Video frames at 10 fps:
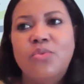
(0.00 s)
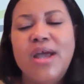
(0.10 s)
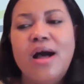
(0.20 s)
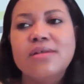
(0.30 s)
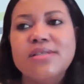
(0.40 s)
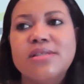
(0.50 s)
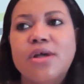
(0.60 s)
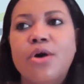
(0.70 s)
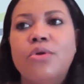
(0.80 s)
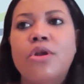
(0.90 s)
We
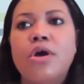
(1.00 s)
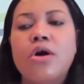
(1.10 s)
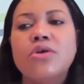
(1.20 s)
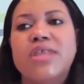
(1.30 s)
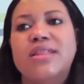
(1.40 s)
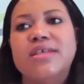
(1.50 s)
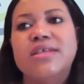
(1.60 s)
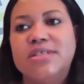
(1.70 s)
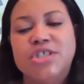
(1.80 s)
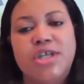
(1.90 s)
also know that
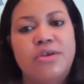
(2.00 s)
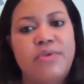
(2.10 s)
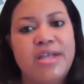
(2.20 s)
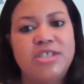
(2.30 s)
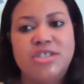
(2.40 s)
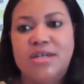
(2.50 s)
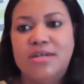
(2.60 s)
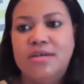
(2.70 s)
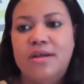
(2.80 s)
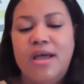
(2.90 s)
this
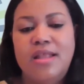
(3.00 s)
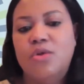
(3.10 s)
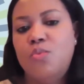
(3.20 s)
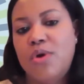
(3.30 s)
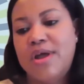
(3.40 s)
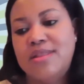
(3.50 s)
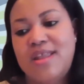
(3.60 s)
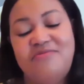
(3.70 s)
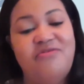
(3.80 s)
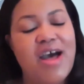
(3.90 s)
generation and the
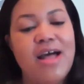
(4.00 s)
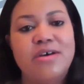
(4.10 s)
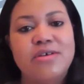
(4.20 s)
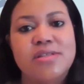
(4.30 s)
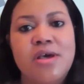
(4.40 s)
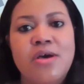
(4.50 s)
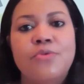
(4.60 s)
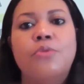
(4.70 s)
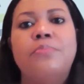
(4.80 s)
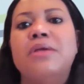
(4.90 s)
one that follows
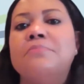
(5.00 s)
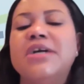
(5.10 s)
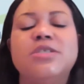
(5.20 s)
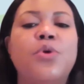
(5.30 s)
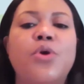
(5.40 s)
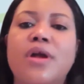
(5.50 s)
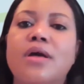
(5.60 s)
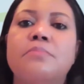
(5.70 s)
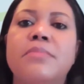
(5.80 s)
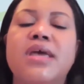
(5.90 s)
will be much more
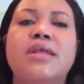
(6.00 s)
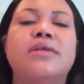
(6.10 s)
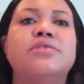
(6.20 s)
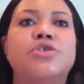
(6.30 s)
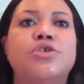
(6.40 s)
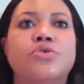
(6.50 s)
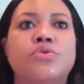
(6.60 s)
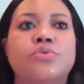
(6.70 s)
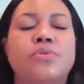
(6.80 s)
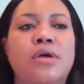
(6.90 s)
committed
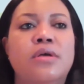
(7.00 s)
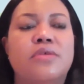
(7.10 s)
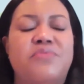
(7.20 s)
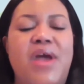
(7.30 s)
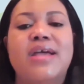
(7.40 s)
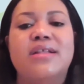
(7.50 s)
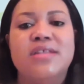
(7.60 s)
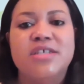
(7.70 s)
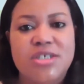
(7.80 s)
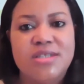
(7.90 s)
to the
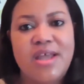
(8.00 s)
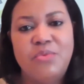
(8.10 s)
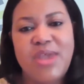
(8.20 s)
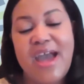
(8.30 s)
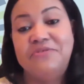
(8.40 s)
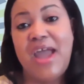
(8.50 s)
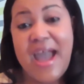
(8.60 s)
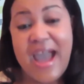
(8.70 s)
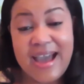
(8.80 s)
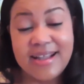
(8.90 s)
recognition that we have to
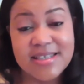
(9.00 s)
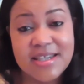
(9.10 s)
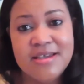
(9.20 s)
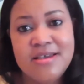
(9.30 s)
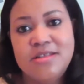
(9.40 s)
act